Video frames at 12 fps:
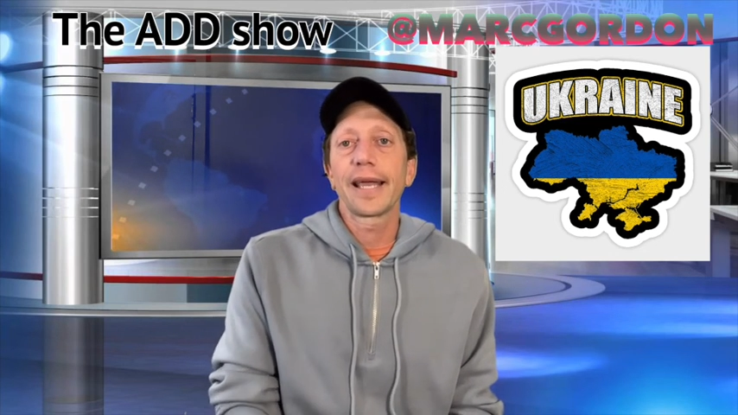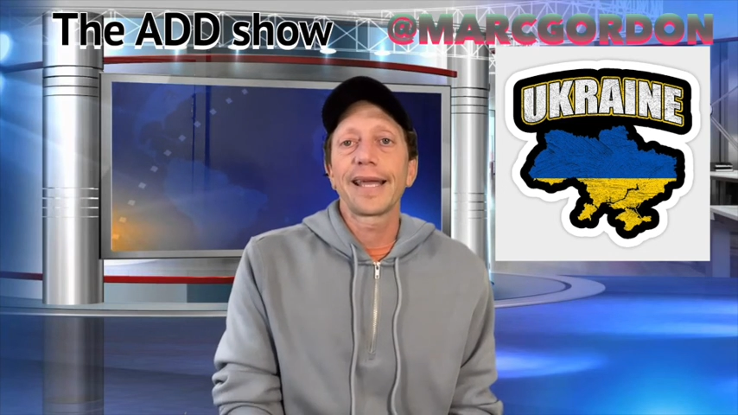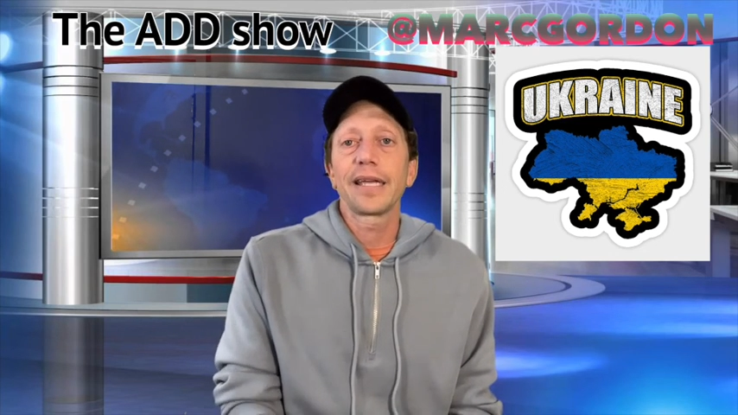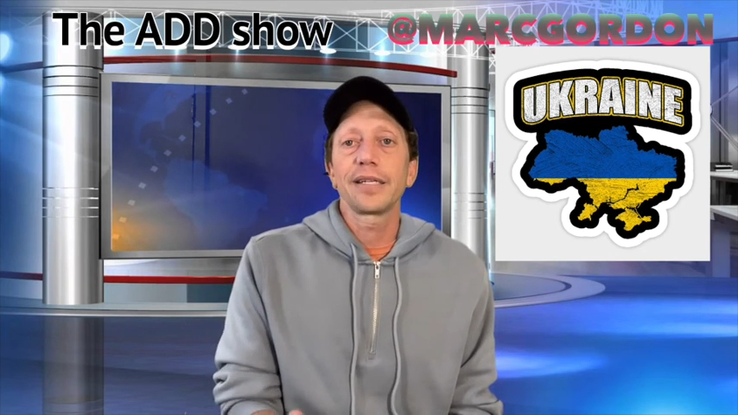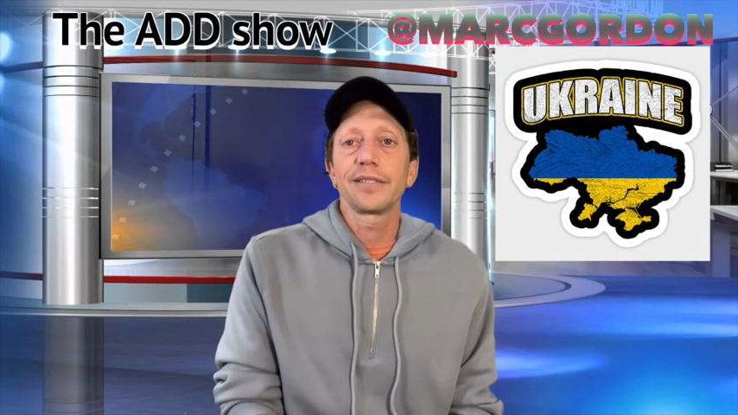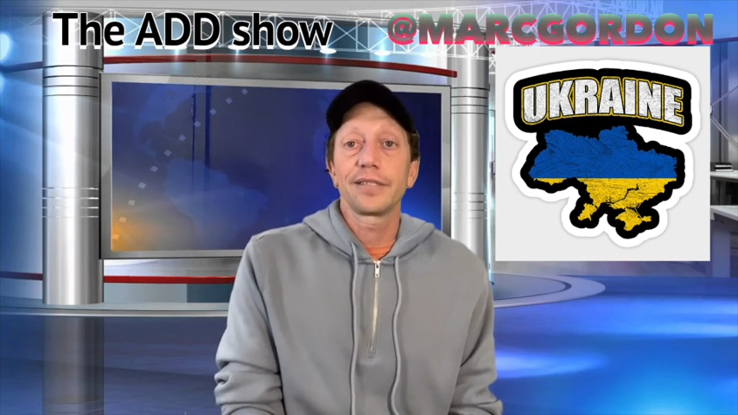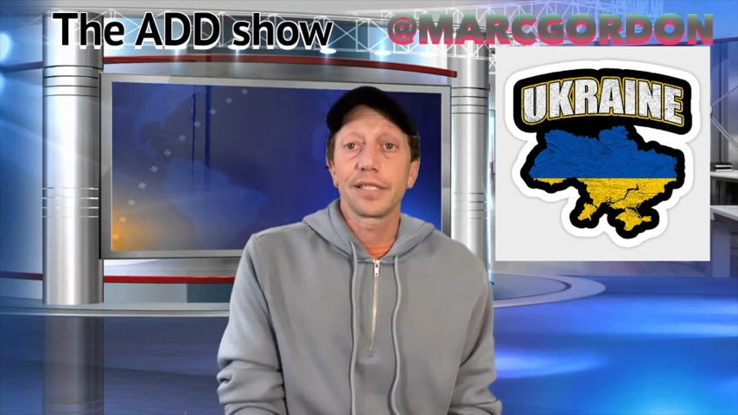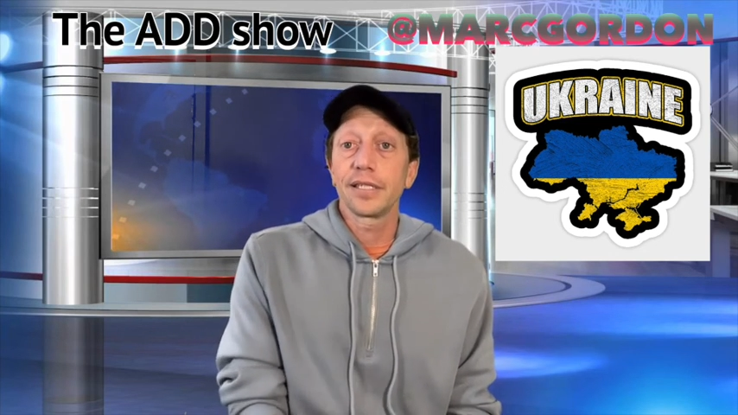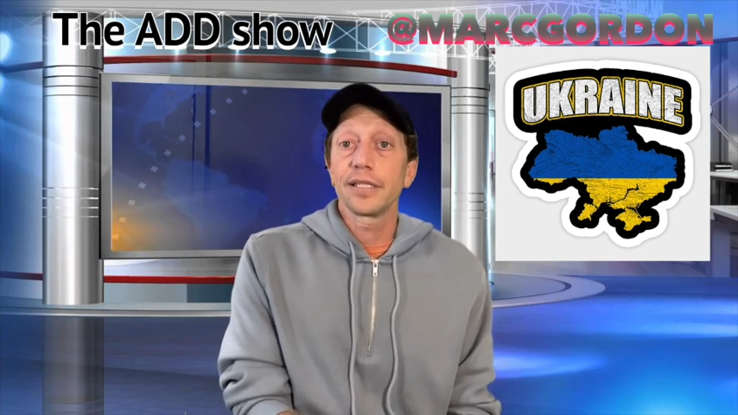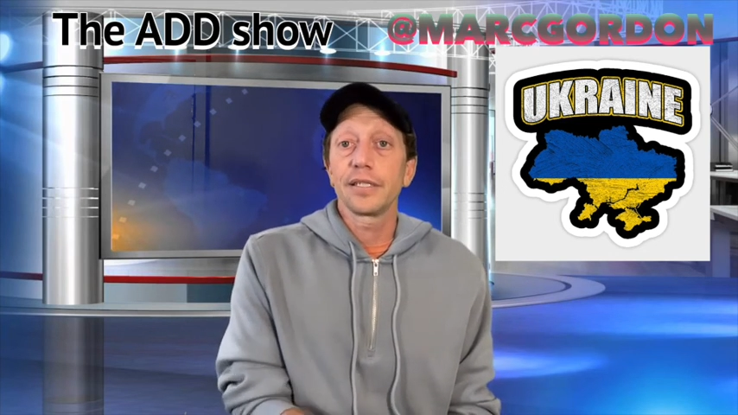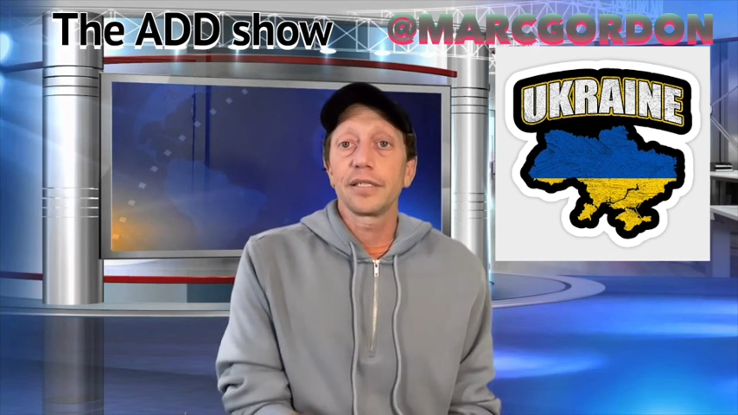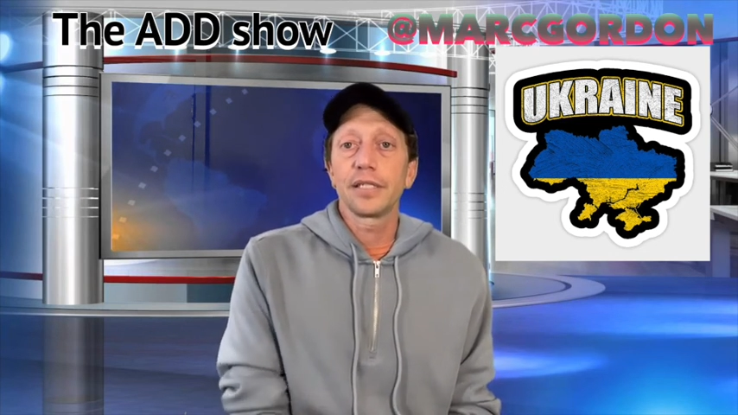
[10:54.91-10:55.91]

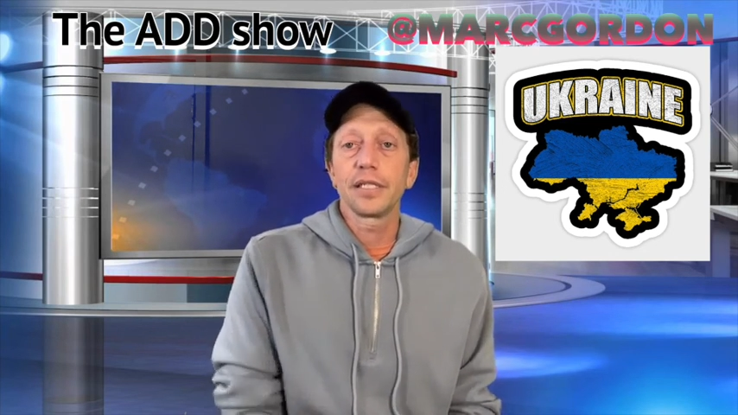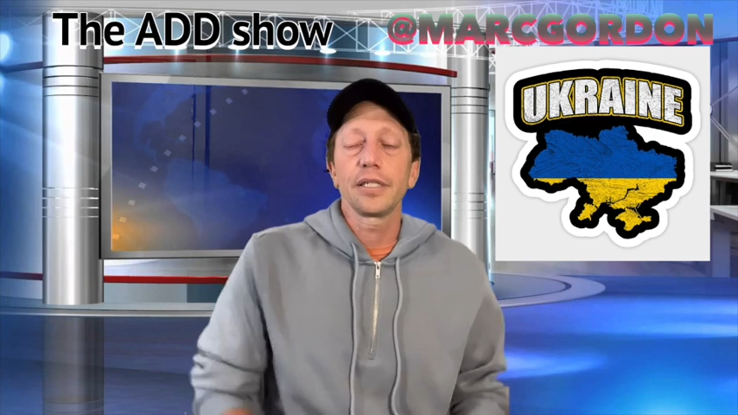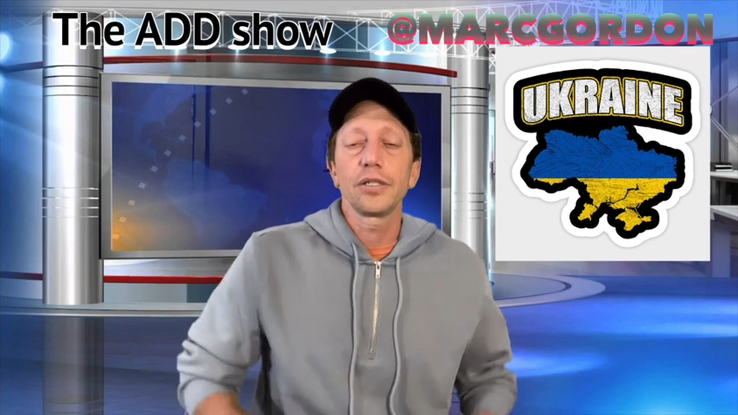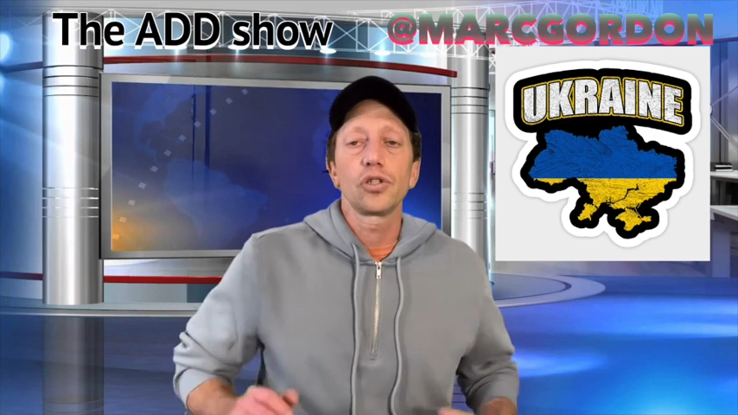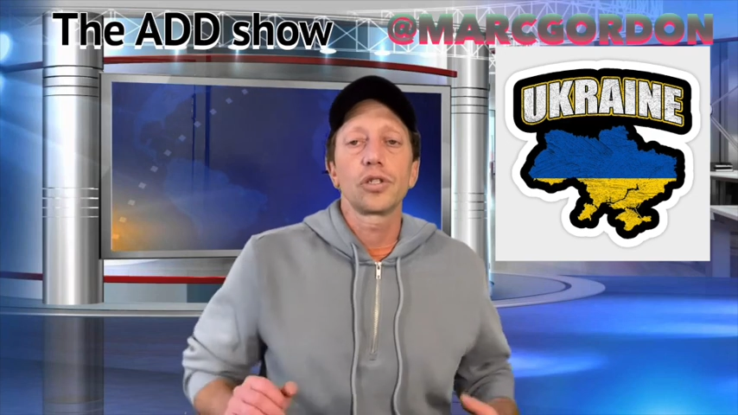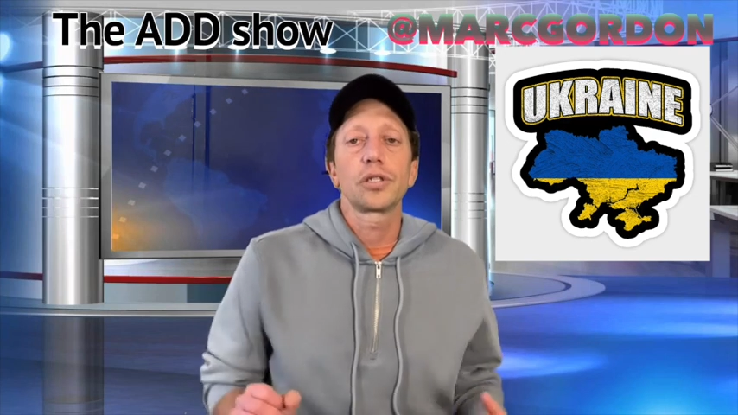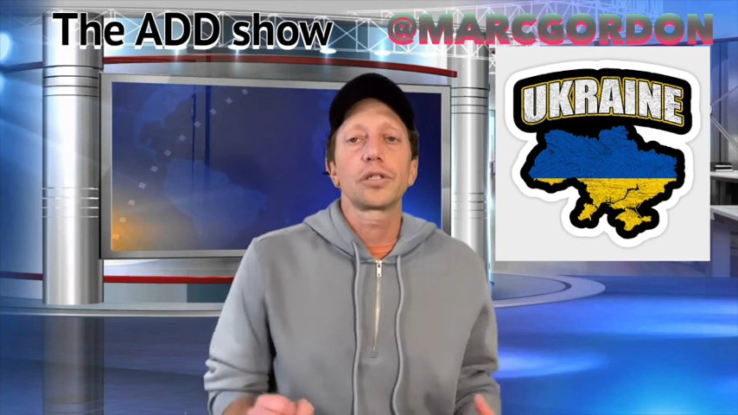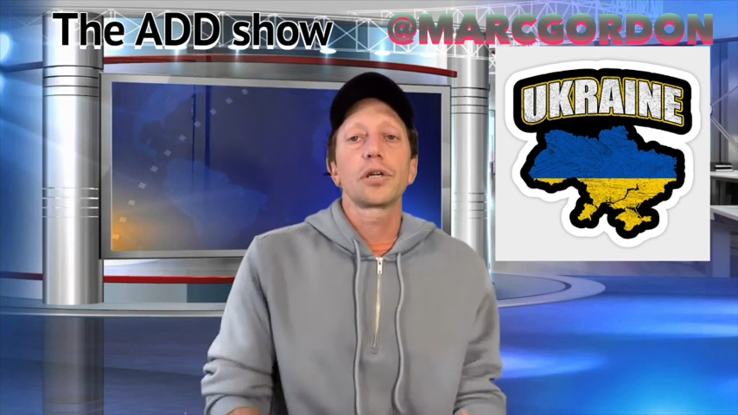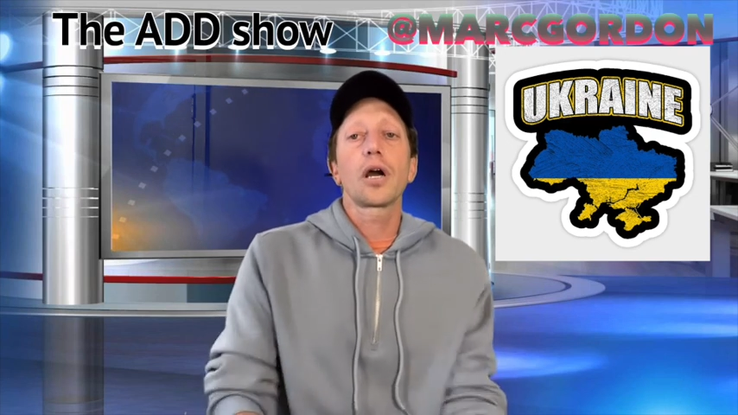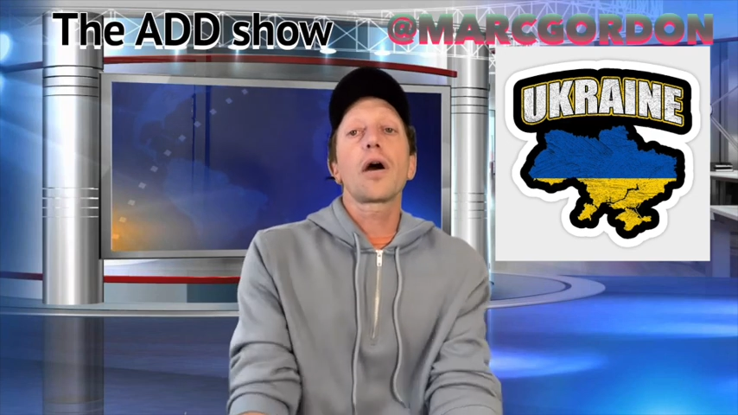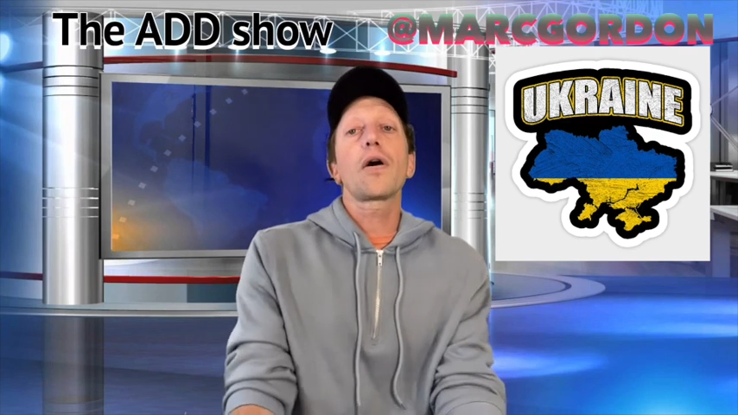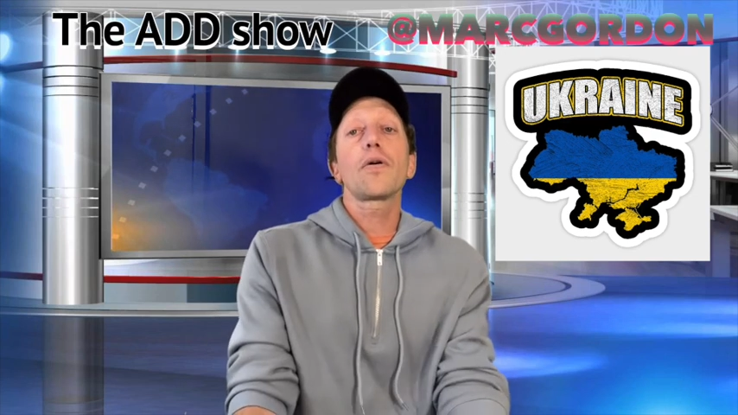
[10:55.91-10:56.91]
ADD
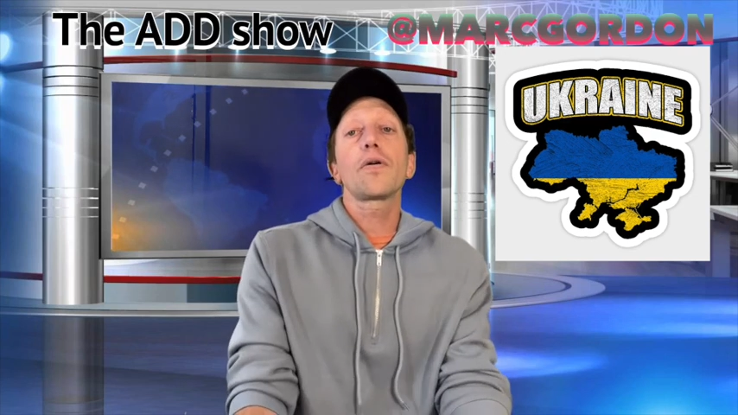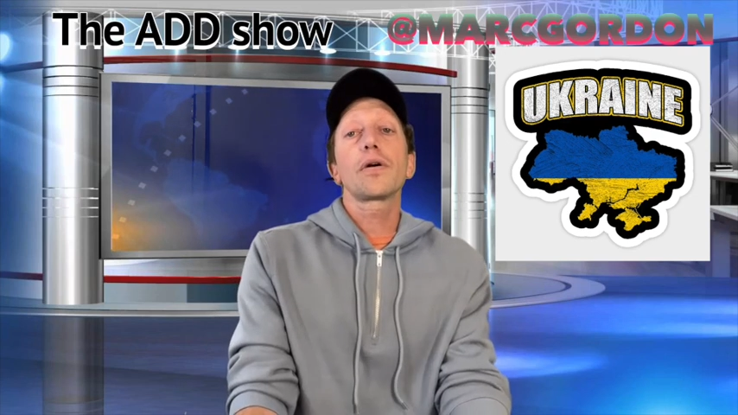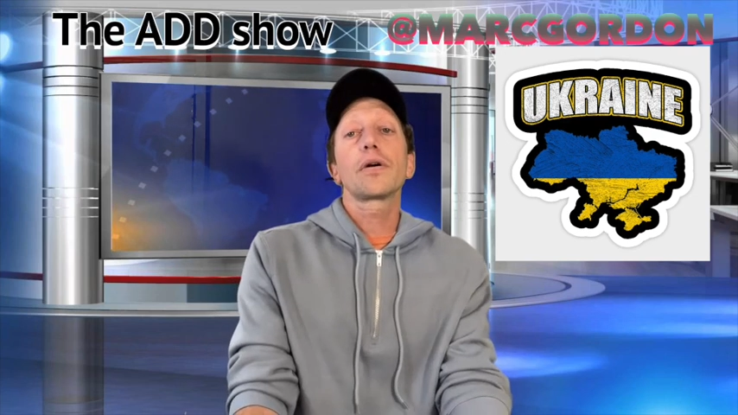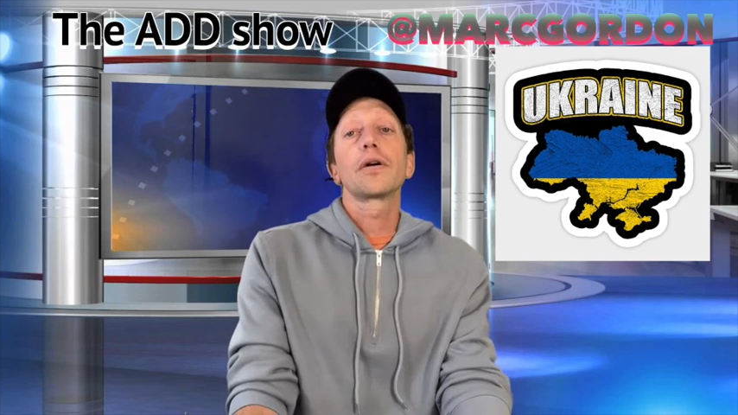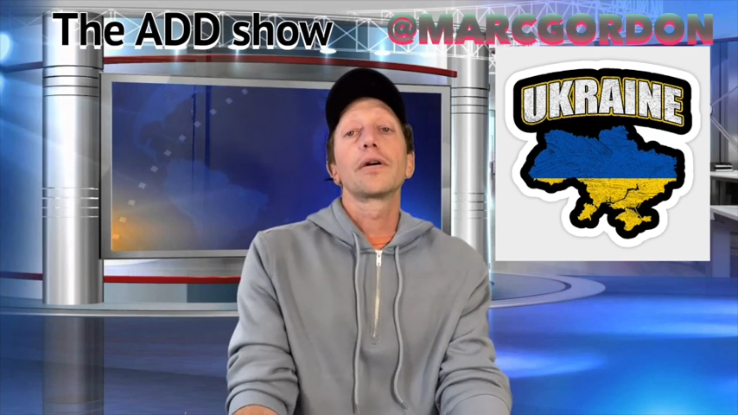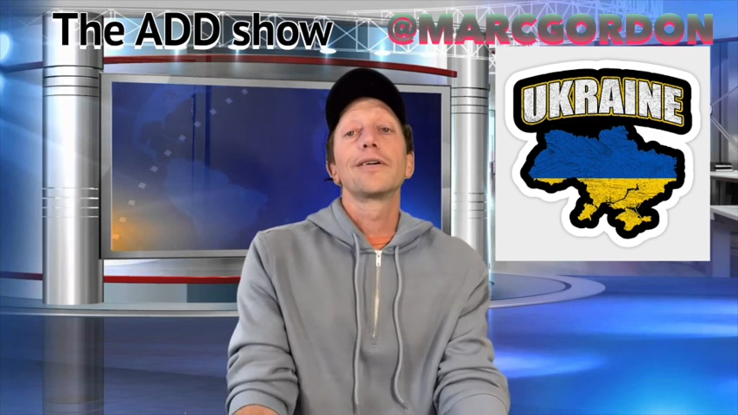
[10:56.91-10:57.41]
Show.